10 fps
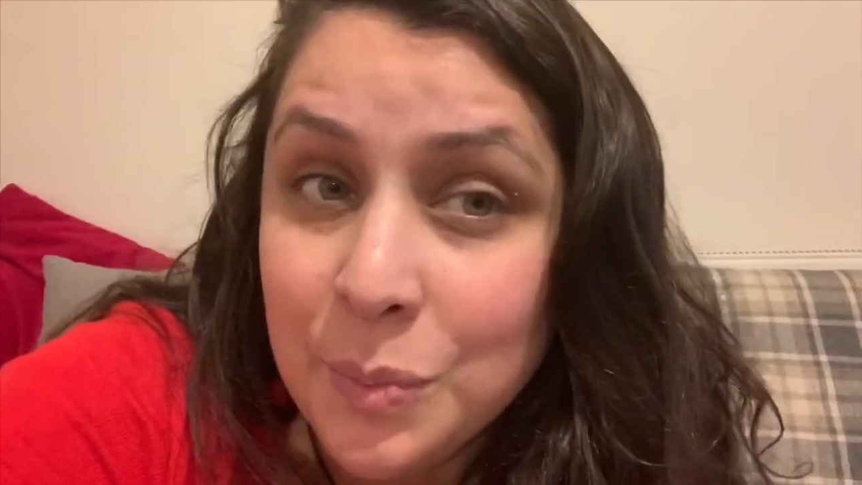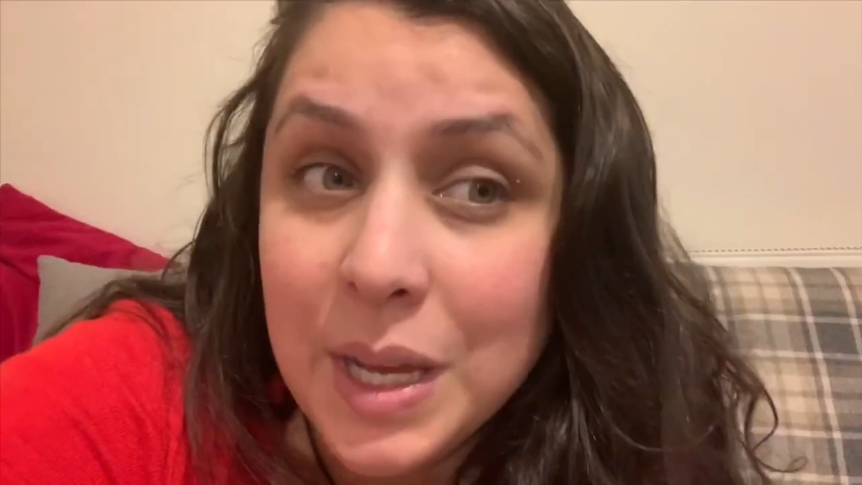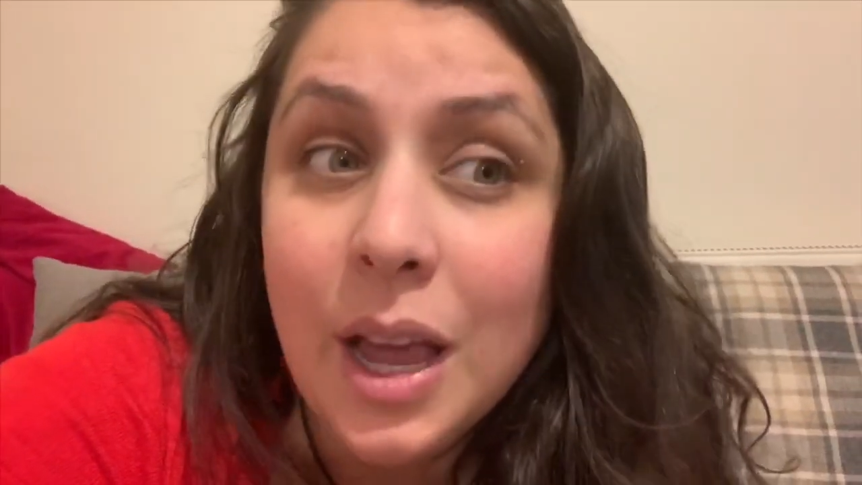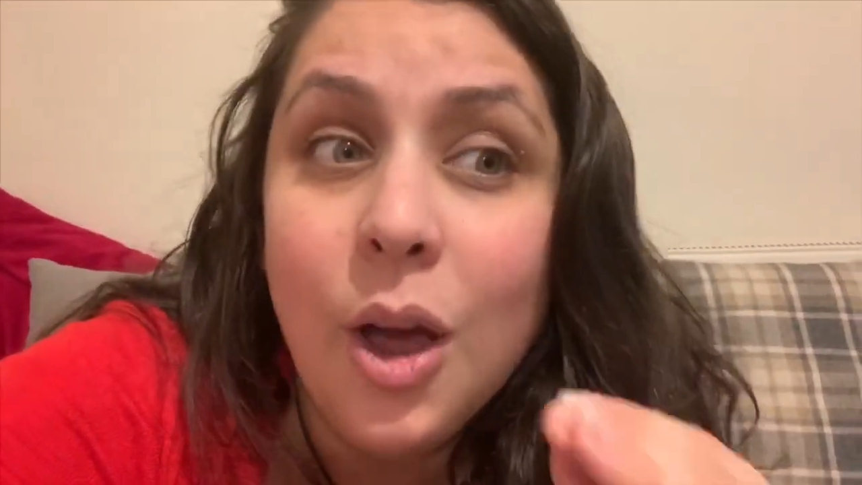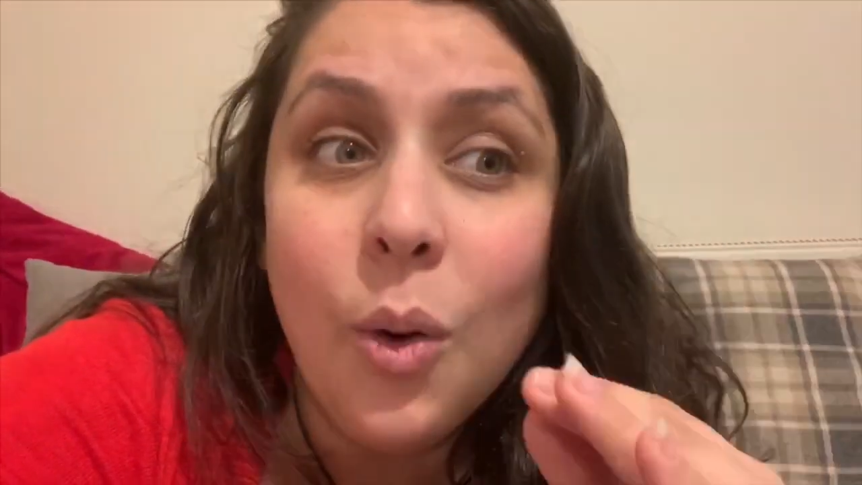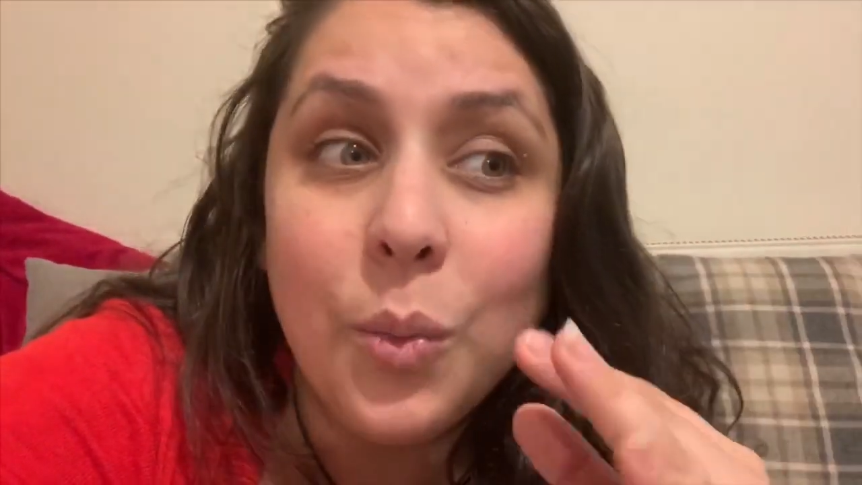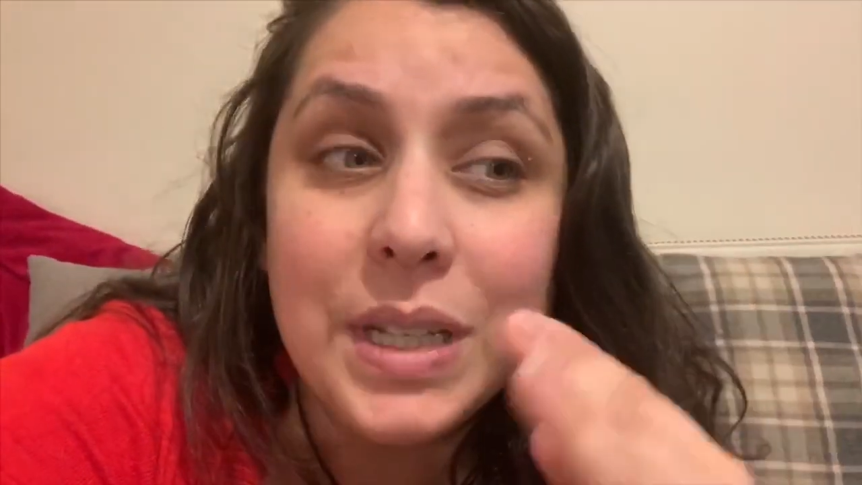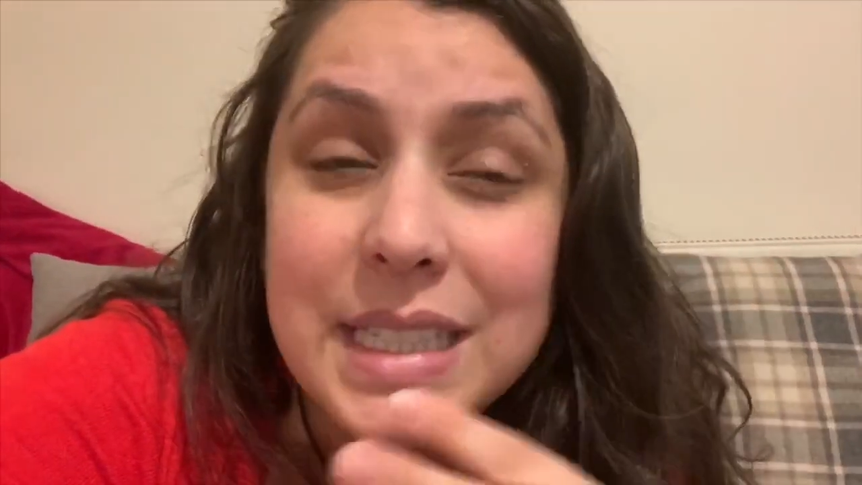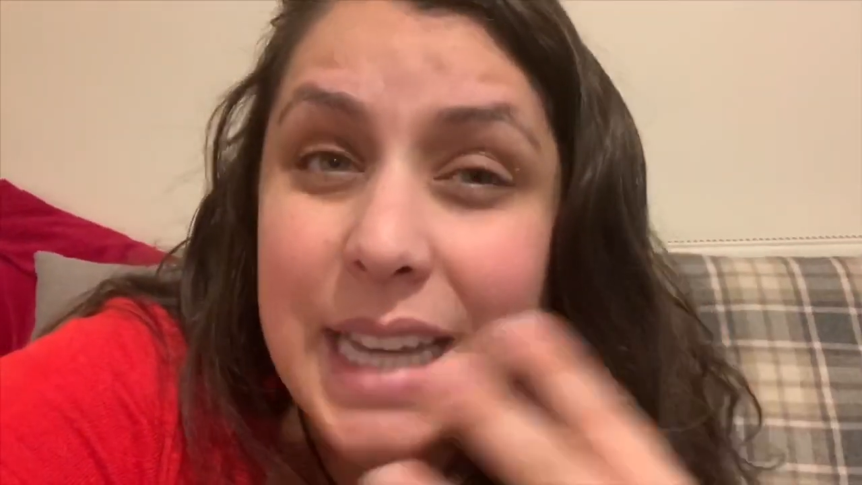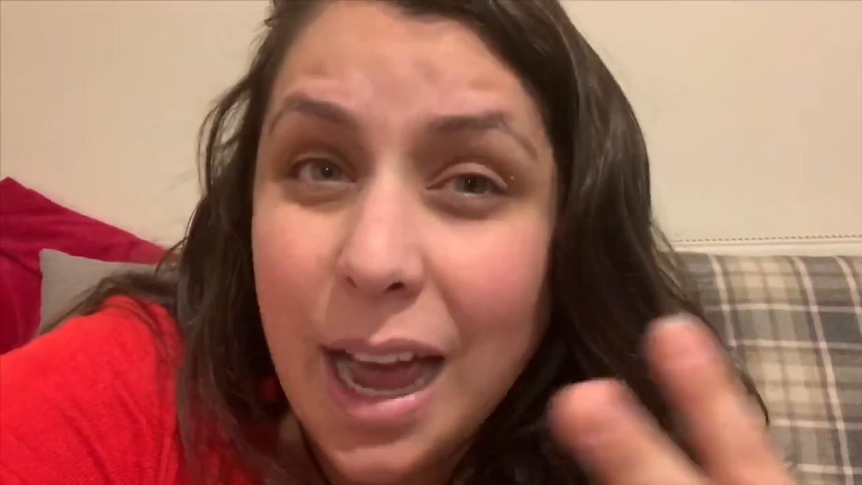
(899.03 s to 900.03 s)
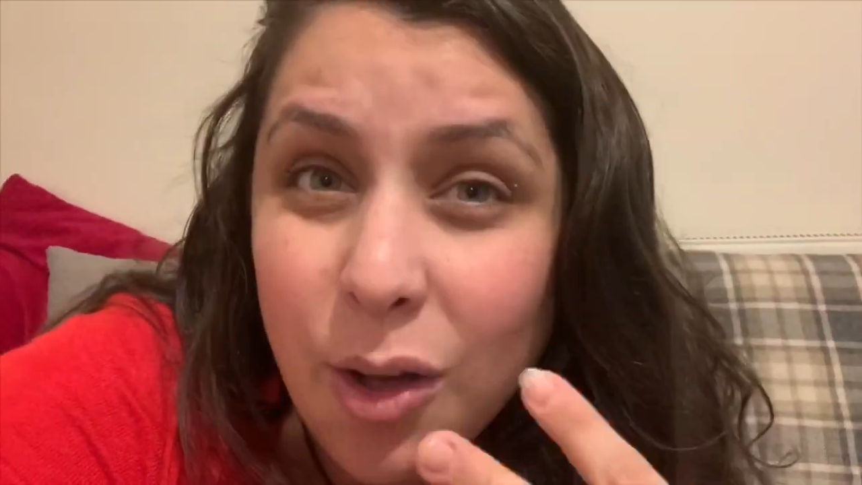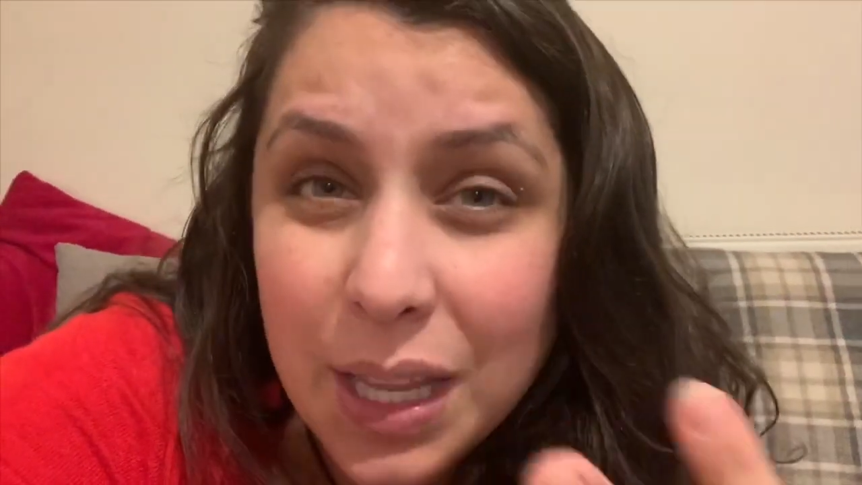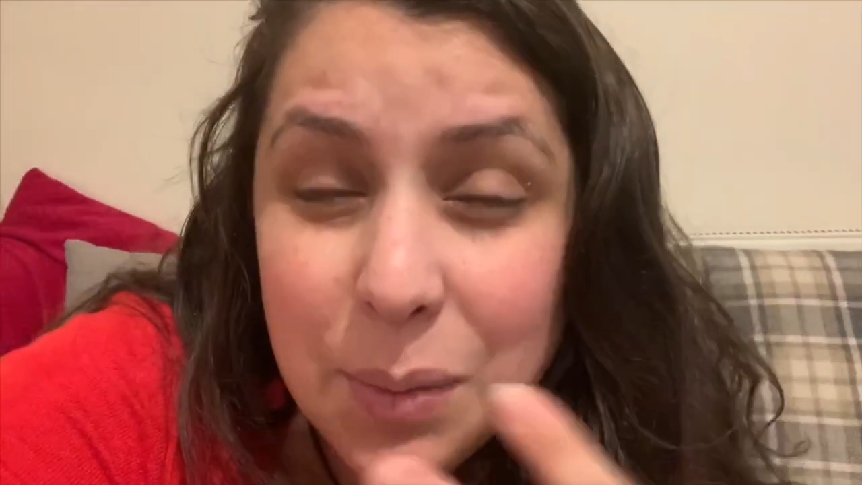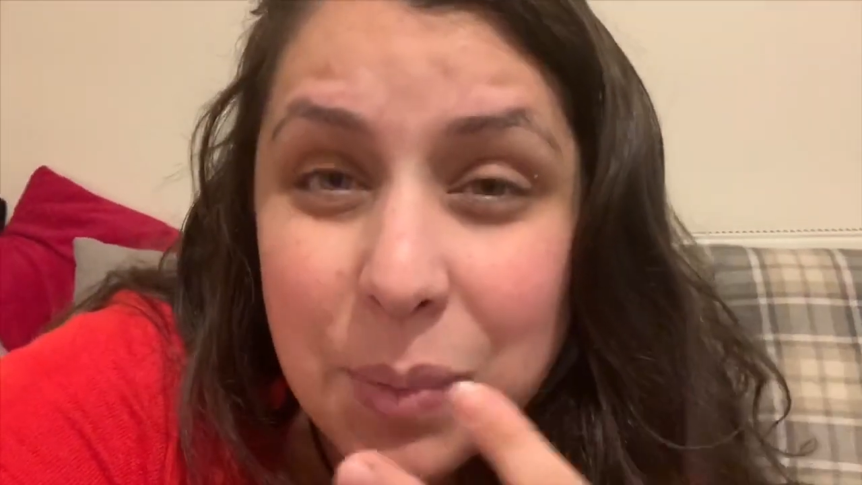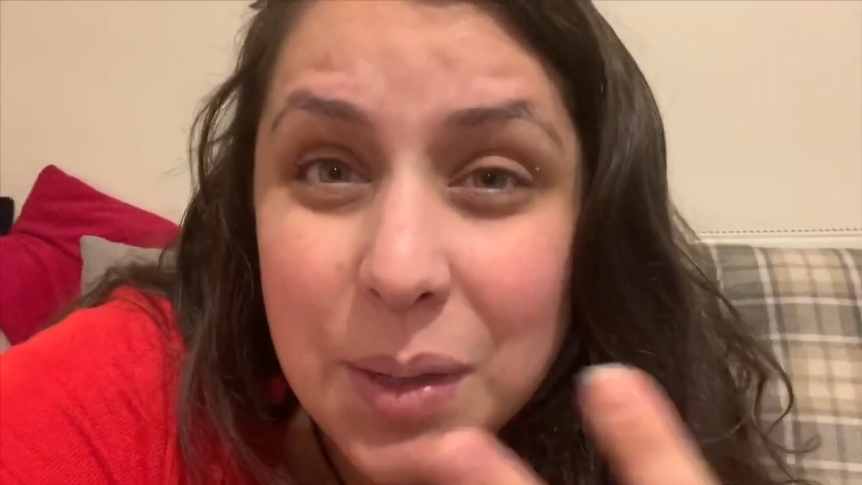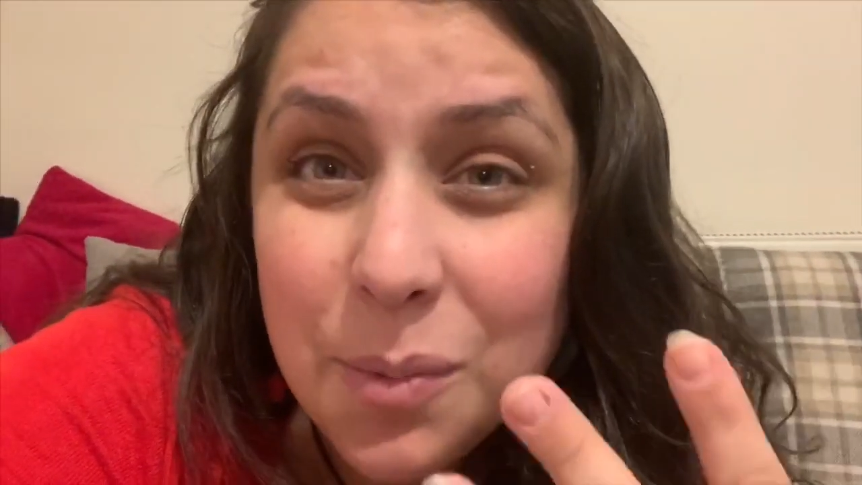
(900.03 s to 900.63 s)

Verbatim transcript: me without like being